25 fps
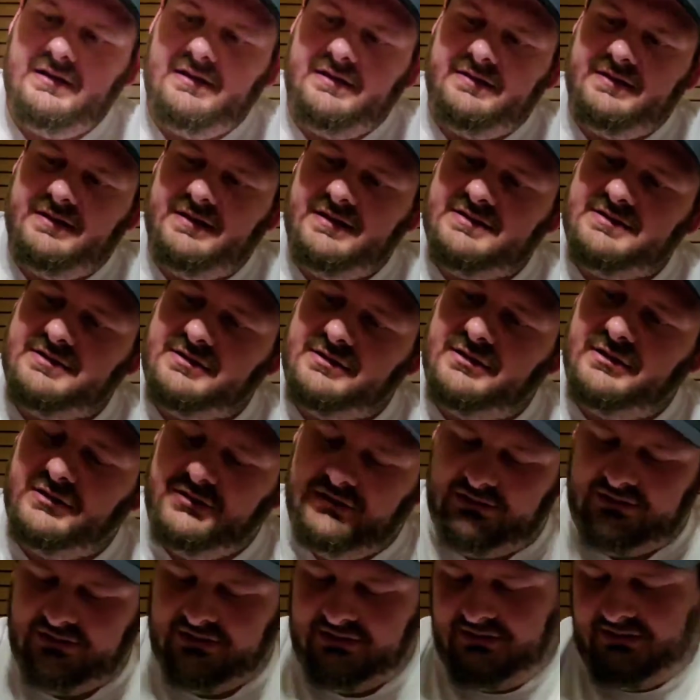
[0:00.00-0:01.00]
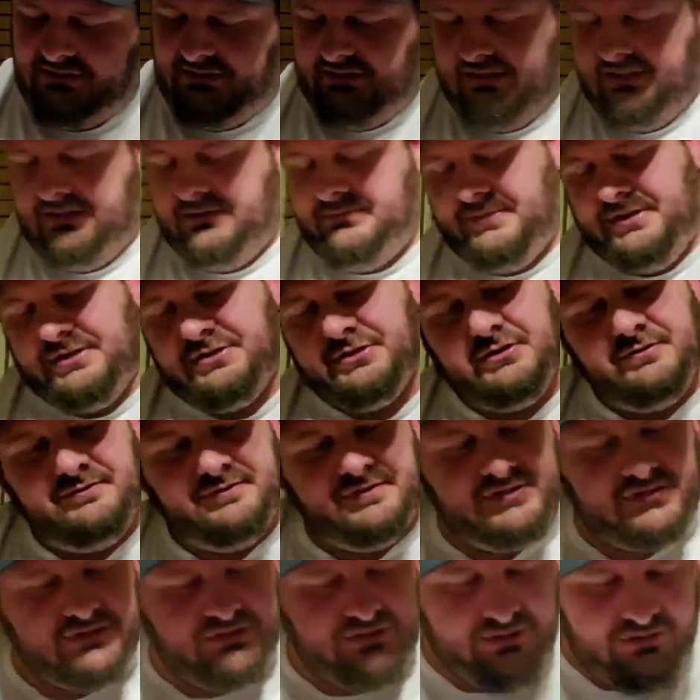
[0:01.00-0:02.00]
This looks, I'm not sure if
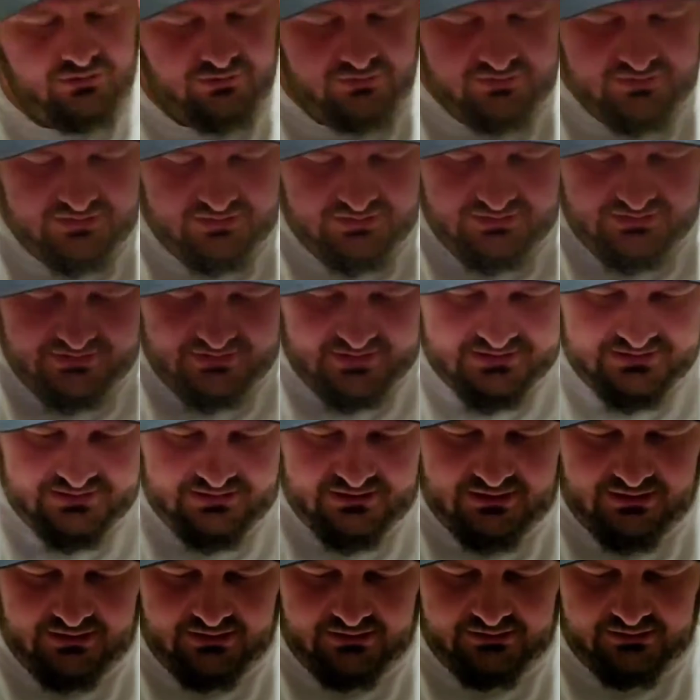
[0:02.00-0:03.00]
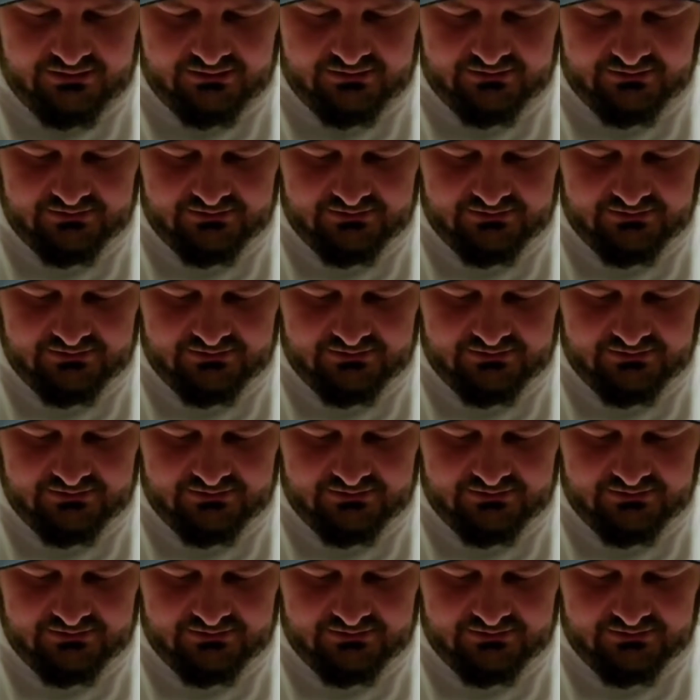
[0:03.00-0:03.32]
it says the color.